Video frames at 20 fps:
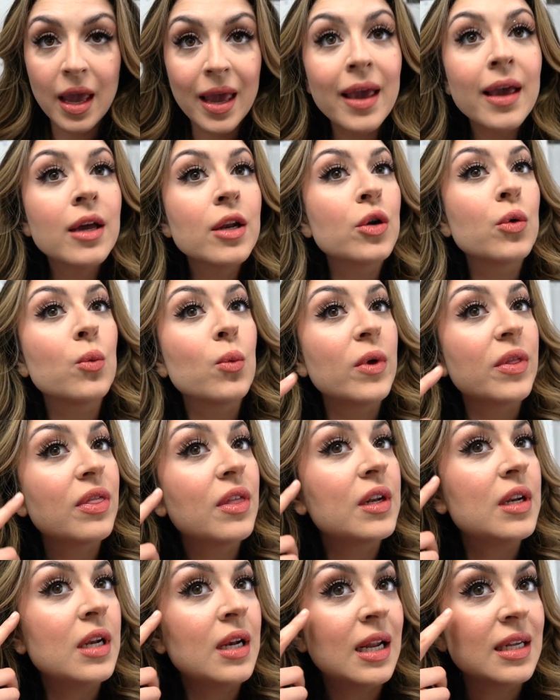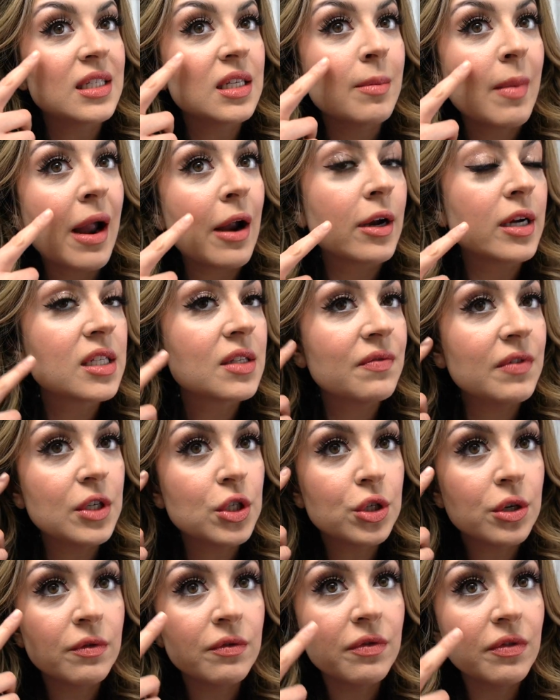and with the Danessa Myricks
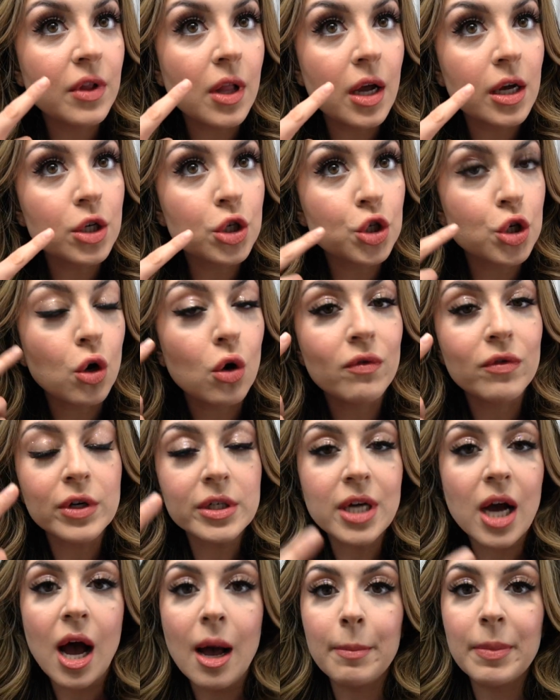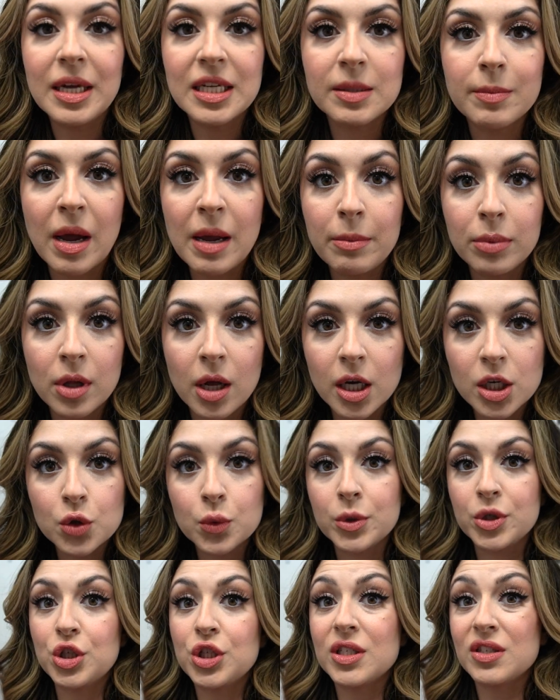Vision Flush over top as my blush,
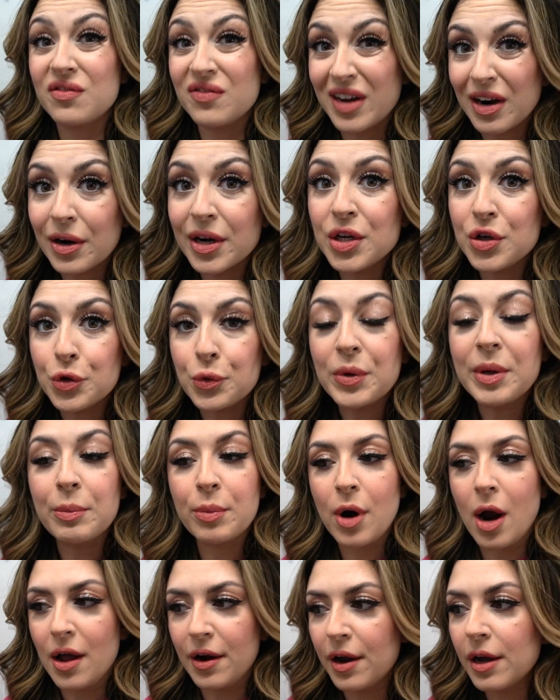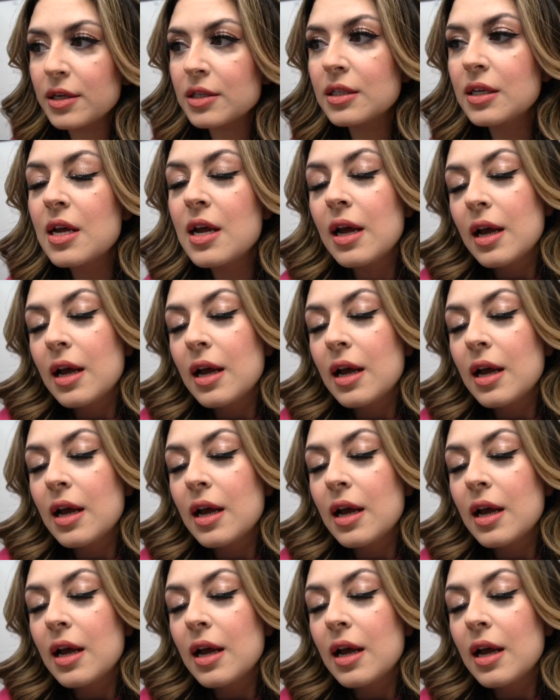which is a very dewy product,